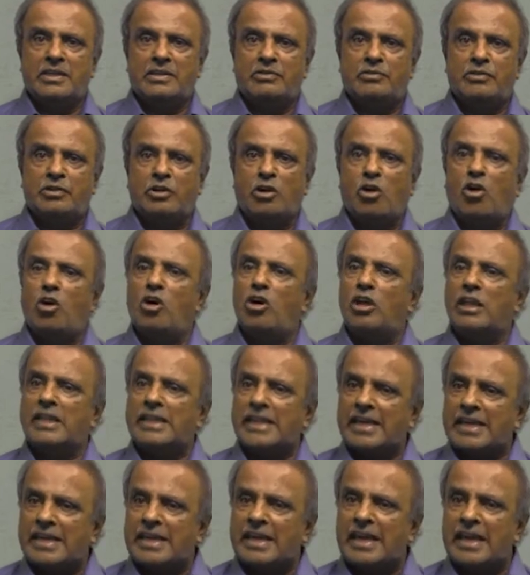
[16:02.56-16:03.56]
for all
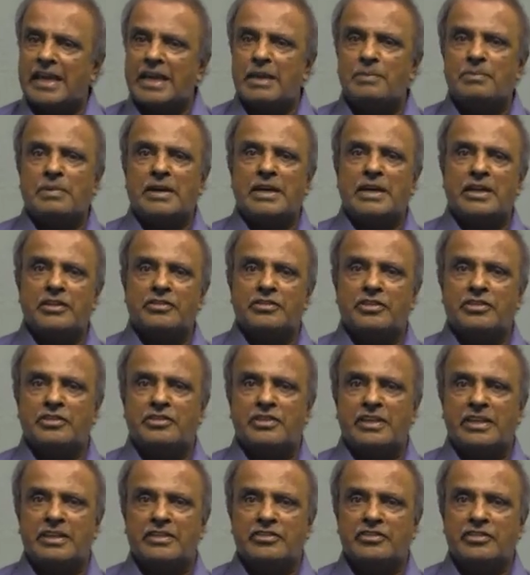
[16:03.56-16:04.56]
their help and
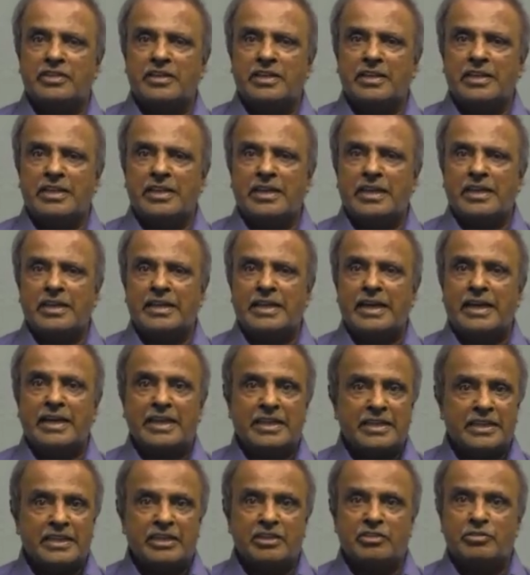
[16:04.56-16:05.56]
assistance in
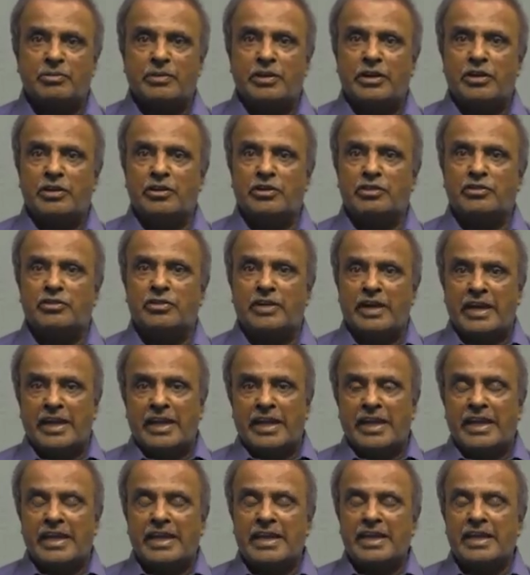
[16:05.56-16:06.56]
getting these videos
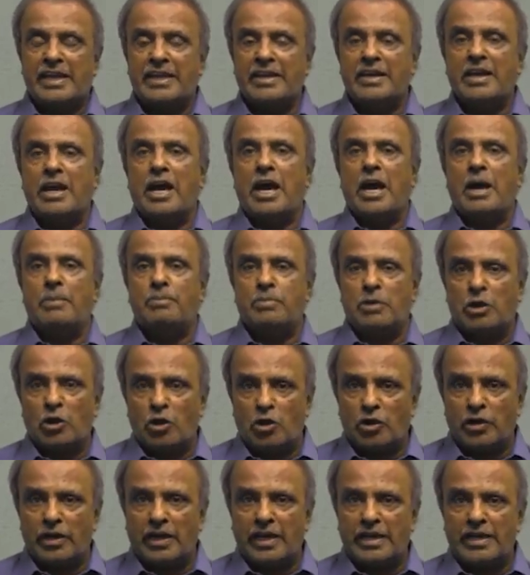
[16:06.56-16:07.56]
ready,
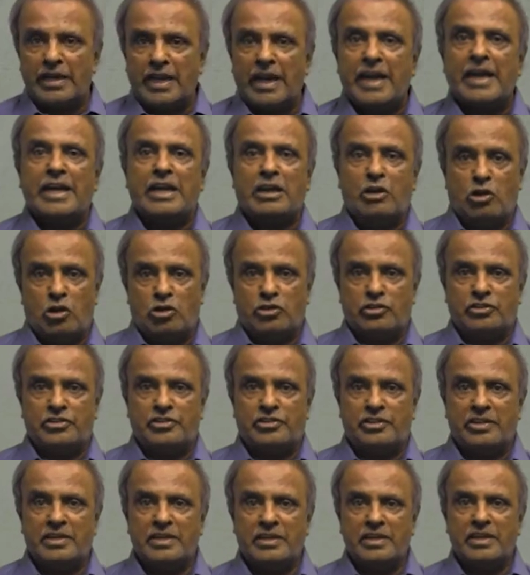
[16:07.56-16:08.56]
uploaded, and
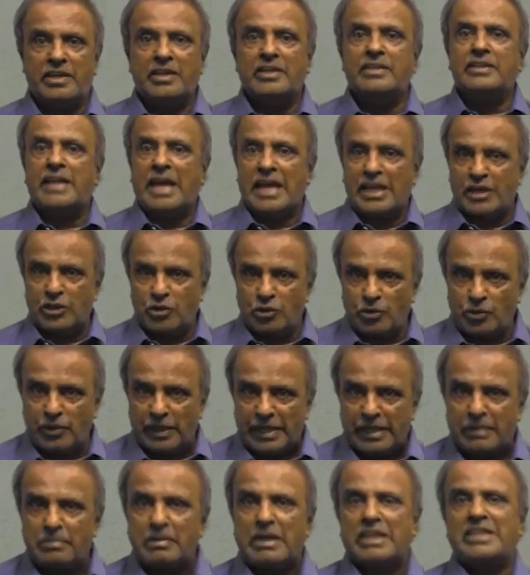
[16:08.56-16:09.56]
launched. Thank you
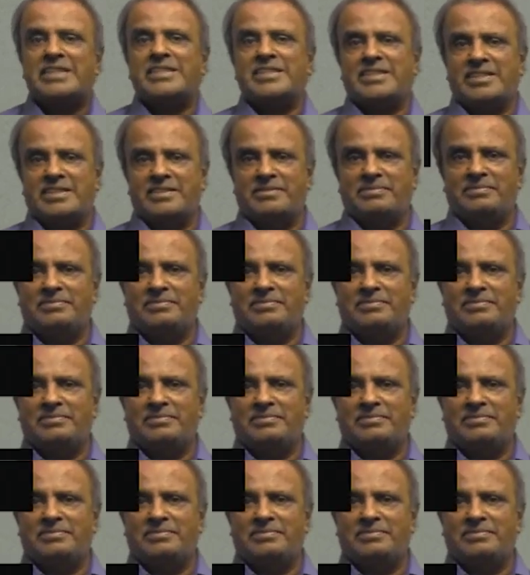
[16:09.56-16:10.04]
very much.